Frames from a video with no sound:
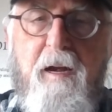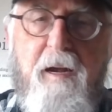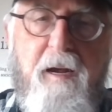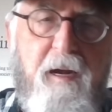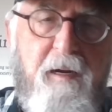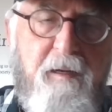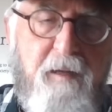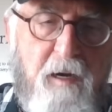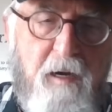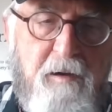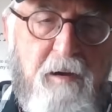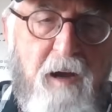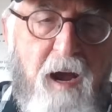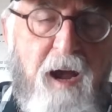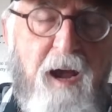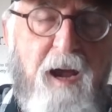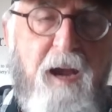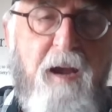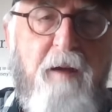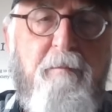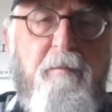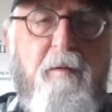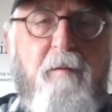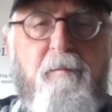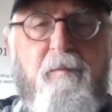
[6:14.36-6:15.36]
at the
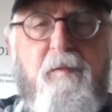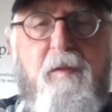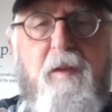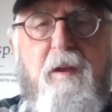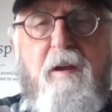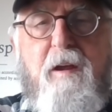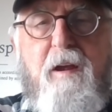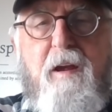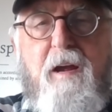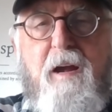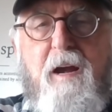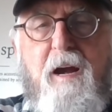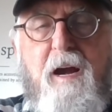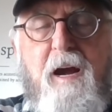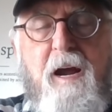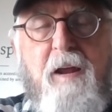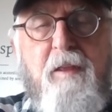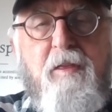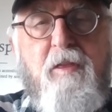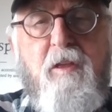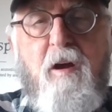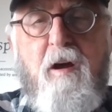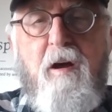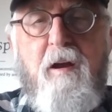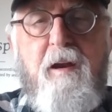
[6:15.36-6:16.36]
time, I
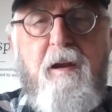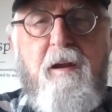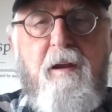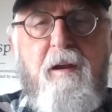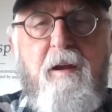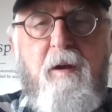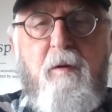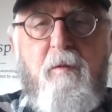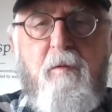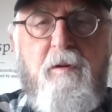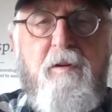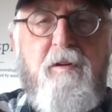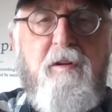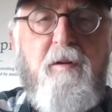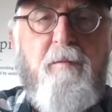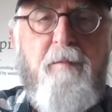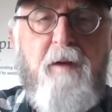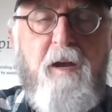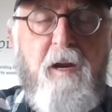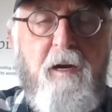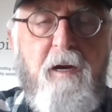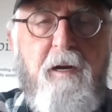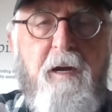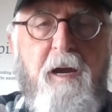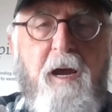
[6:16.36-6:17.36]
thought it was a
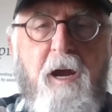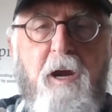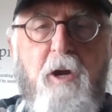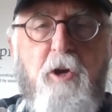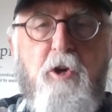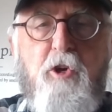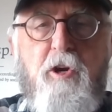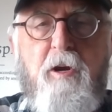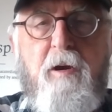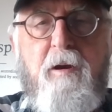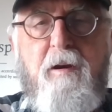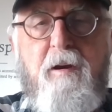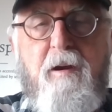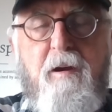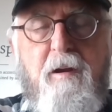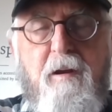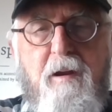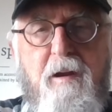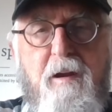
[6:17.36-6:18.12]
medication